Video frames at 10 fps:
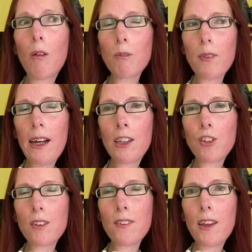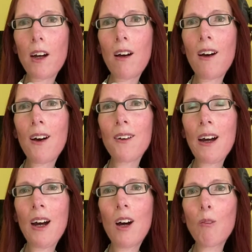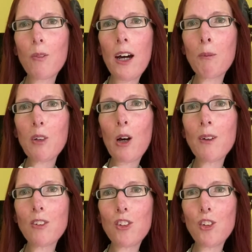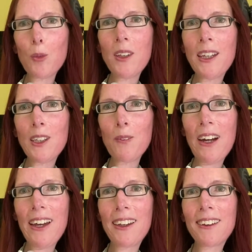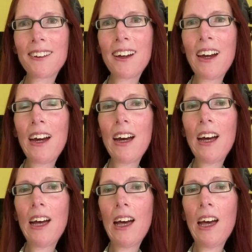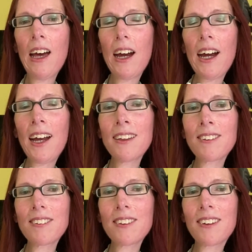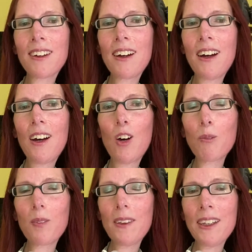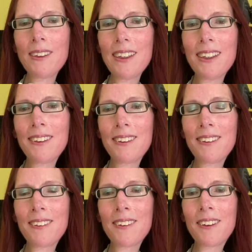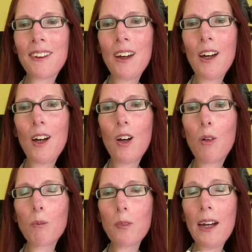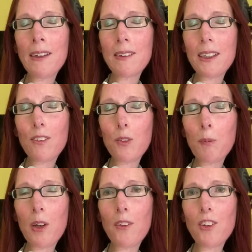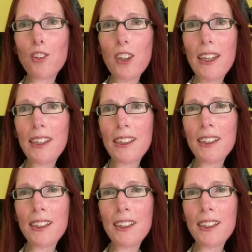And she said, "Oh, I'm going to do it anyway," and leaned in and kissed me on the cheek.